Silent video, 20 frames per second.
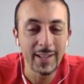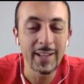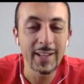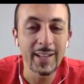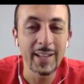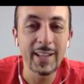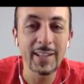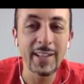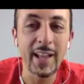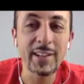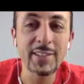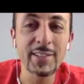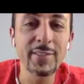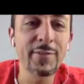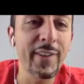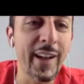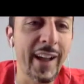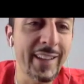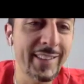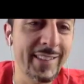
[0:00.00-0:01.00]
it's actually
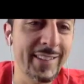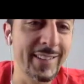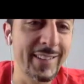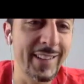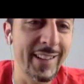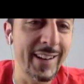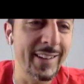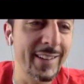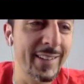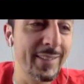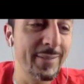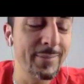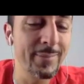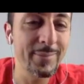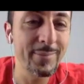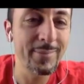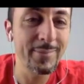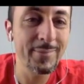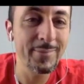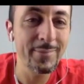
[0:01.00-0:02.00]
faster than
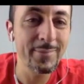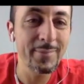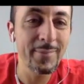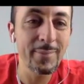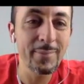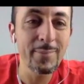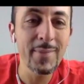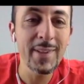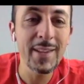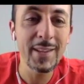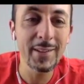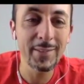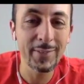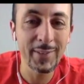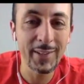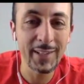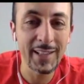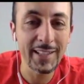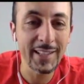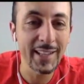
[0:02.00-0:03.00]
me
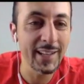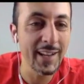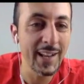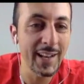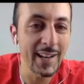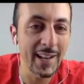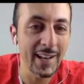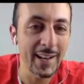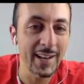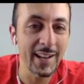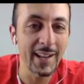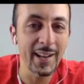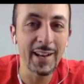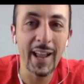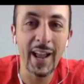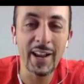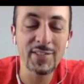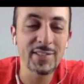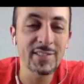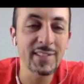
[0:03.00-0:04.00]
clicking in and
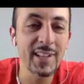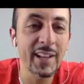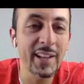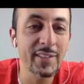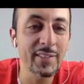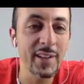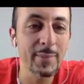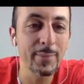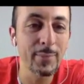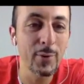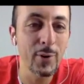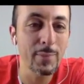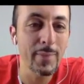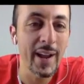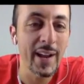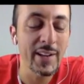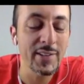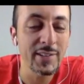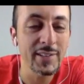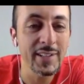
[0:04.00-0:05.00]
actually telling it to import
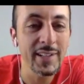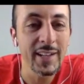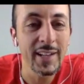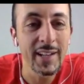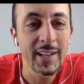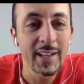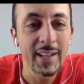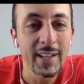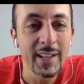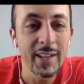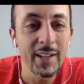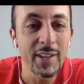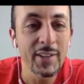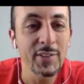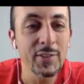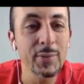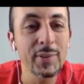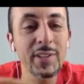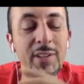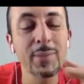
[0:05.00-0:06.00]
manually.
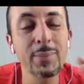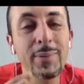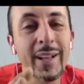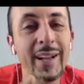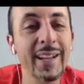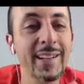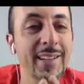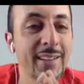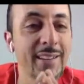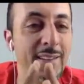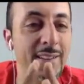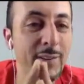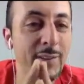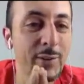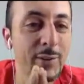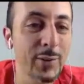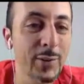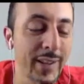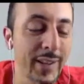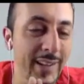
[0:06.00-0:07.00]
So what this plugin does,
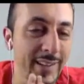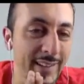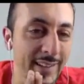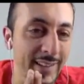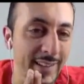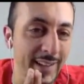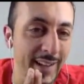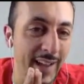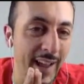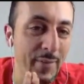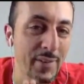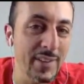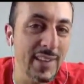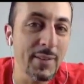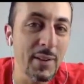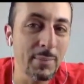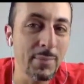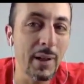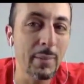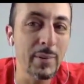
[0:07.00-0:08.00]
the cool thing is every
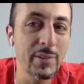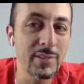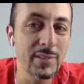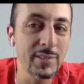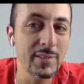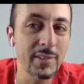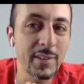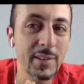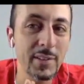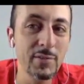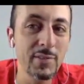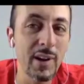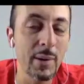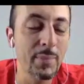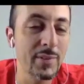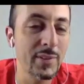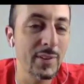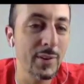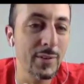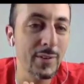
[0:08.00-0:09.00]
time you publish a new
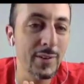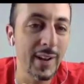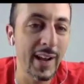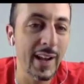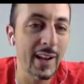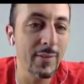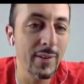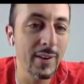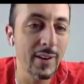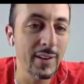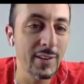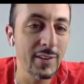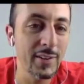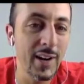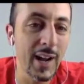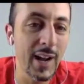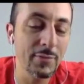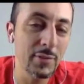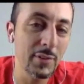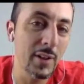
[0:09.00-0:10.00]
episode anywhere, you don't
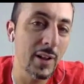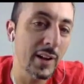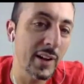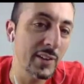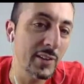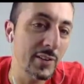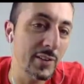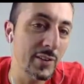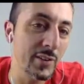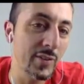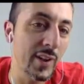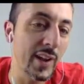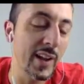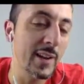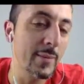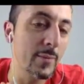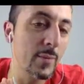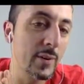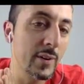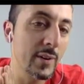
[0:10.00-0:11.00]
have to log into your site
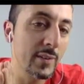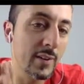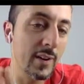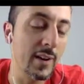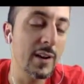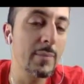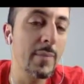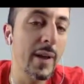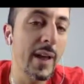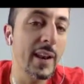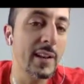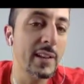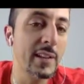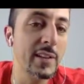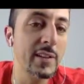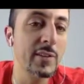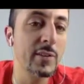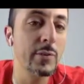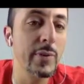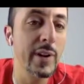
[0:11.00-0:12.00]
anymore. It
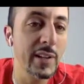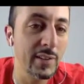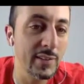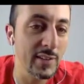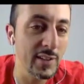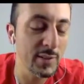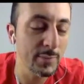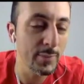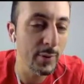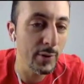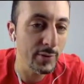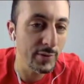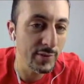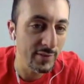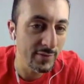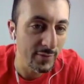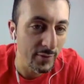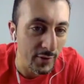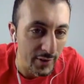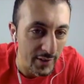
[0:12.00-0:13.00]
automatically creates these
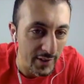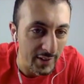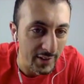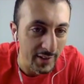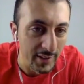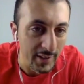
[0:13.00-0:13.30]
posts for you.